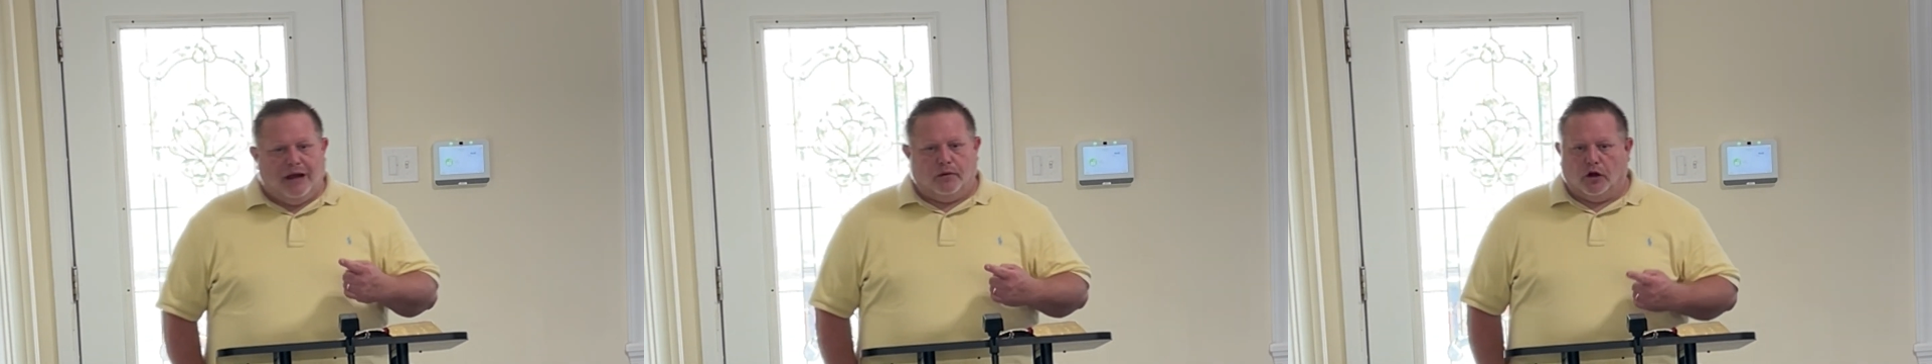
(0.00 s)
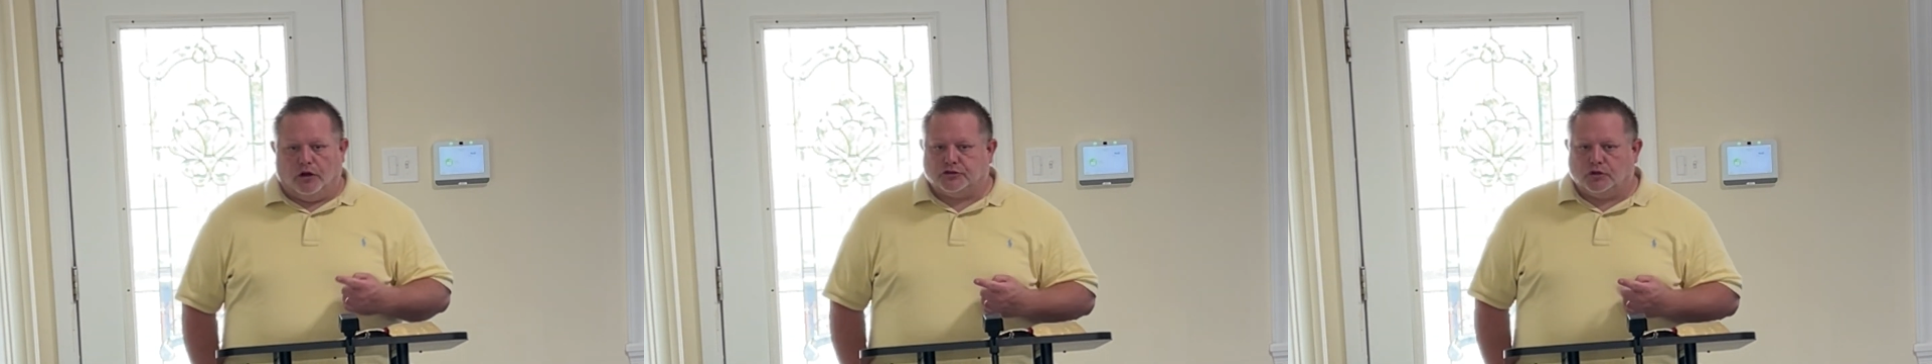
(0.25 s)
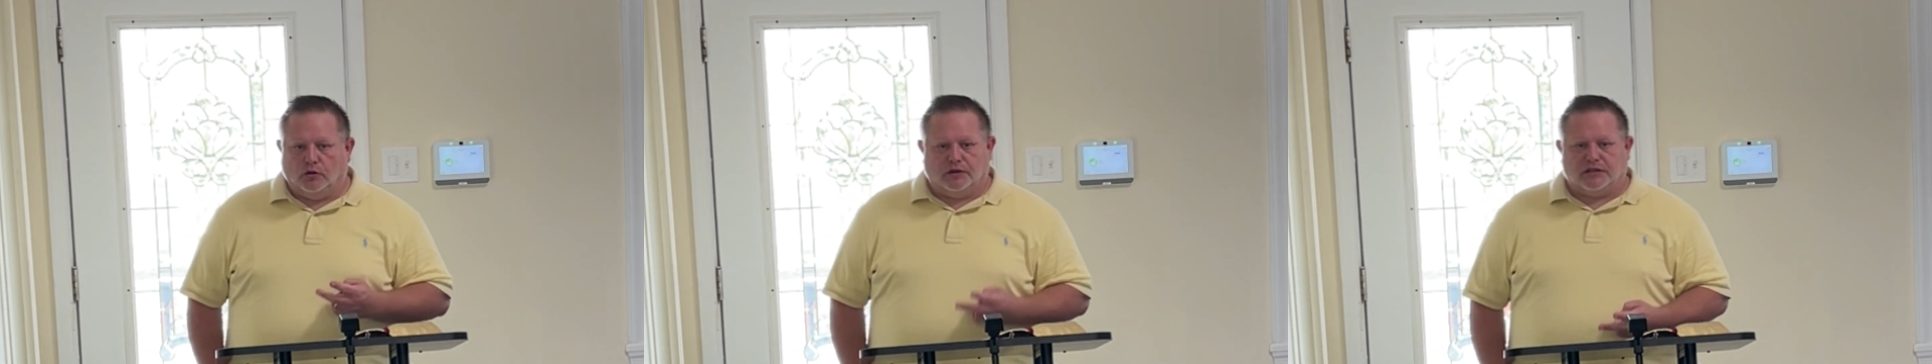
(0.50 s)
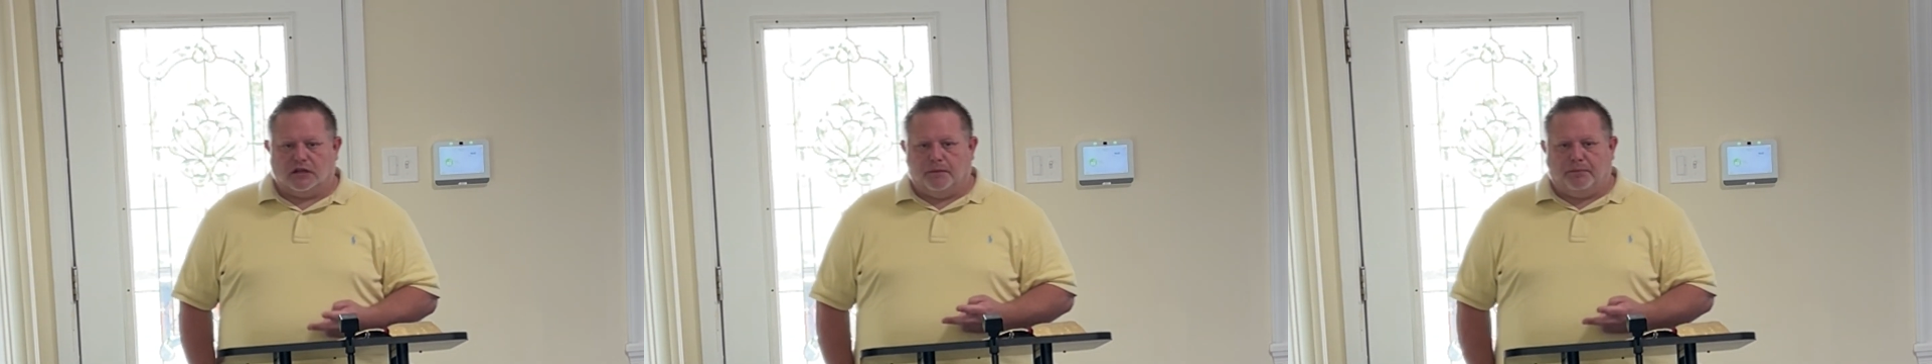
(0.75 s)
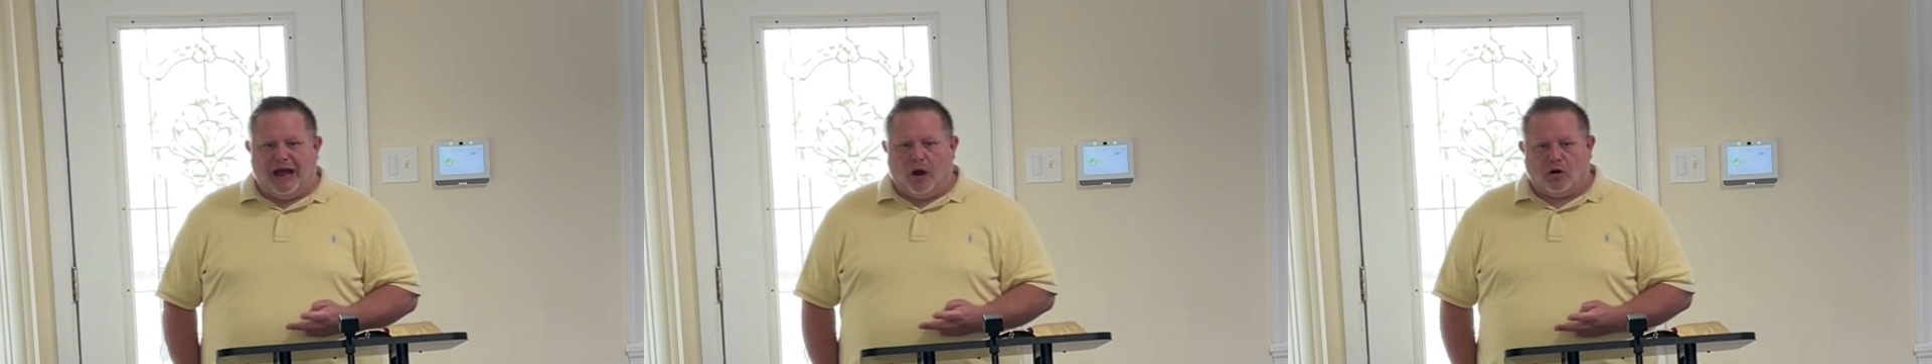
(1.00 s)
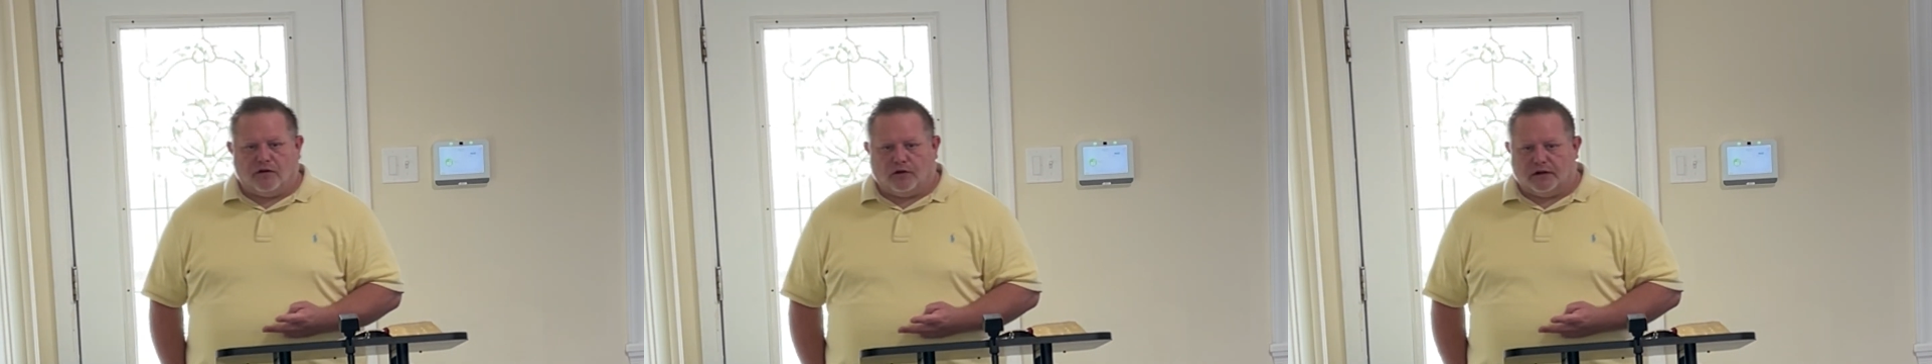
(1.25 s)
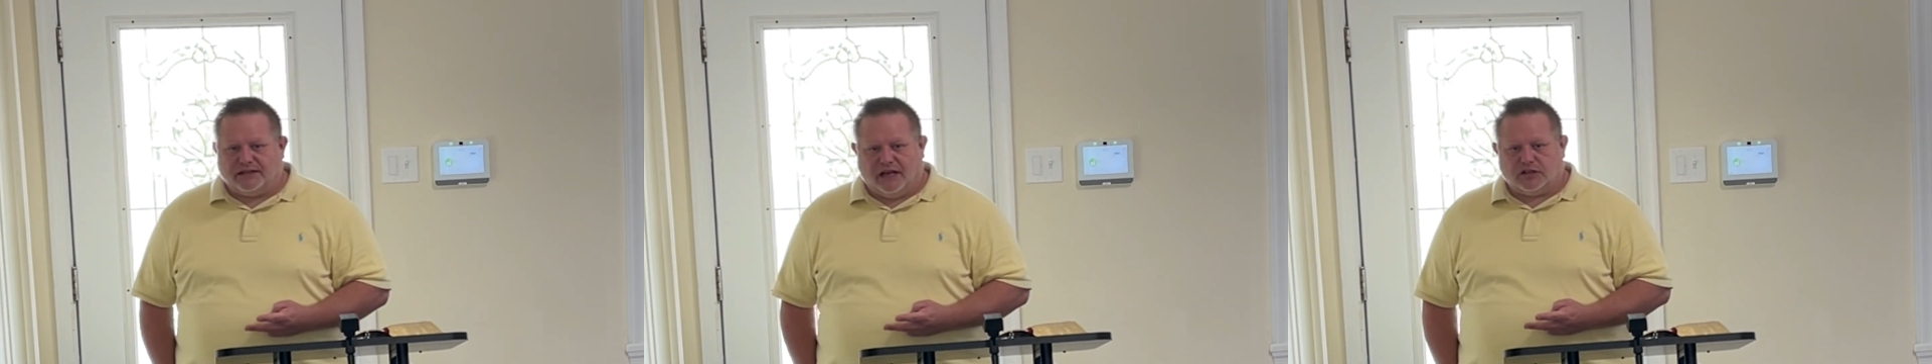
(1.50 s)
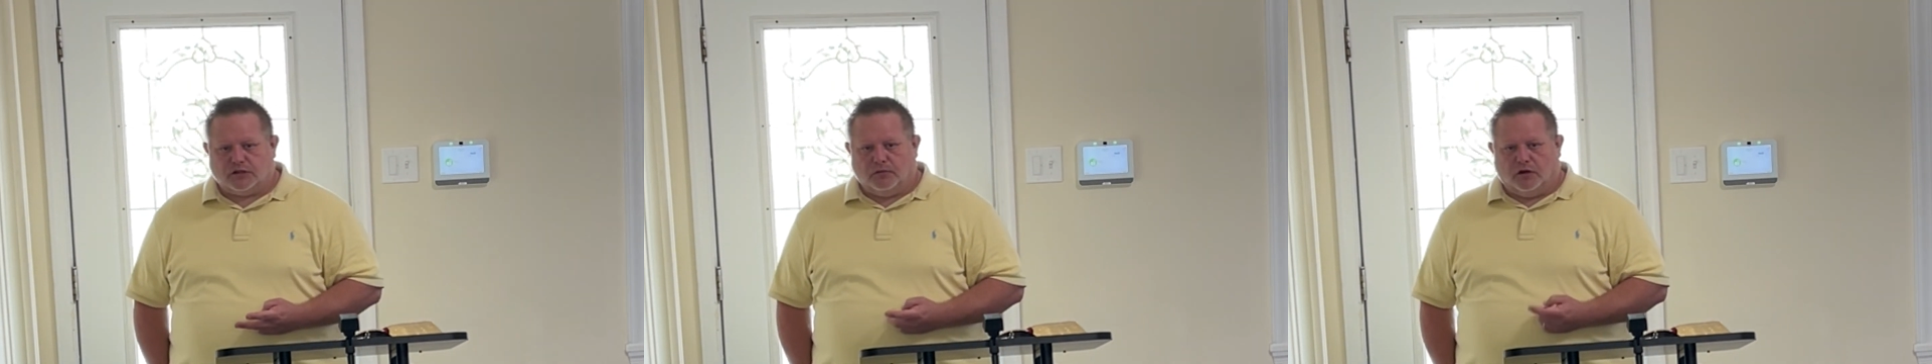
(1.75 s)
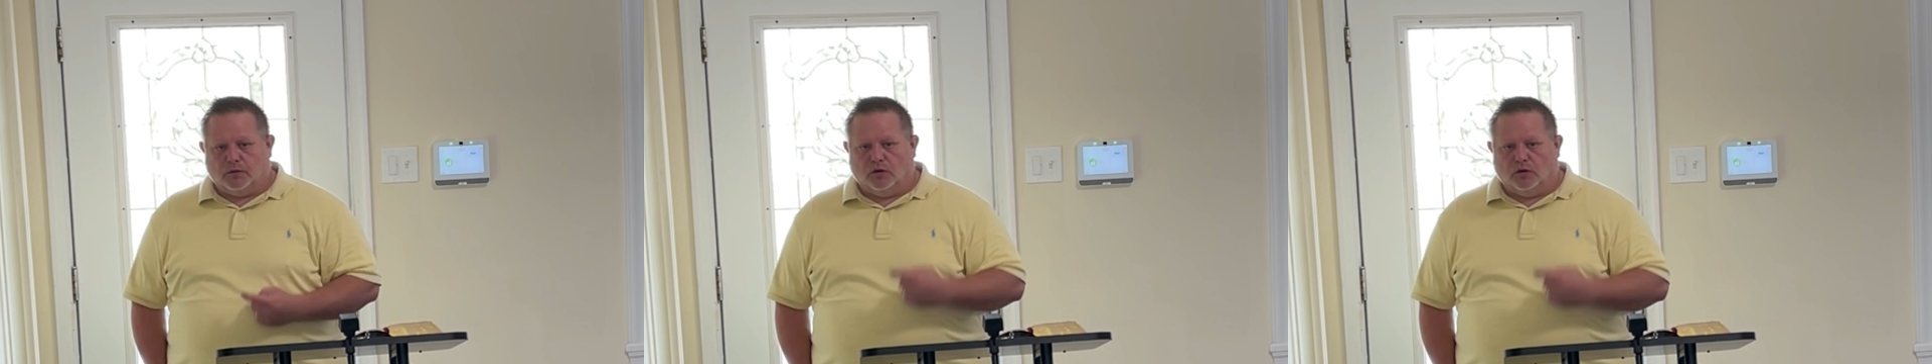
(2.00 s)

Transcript: We also look to the power of our testimony.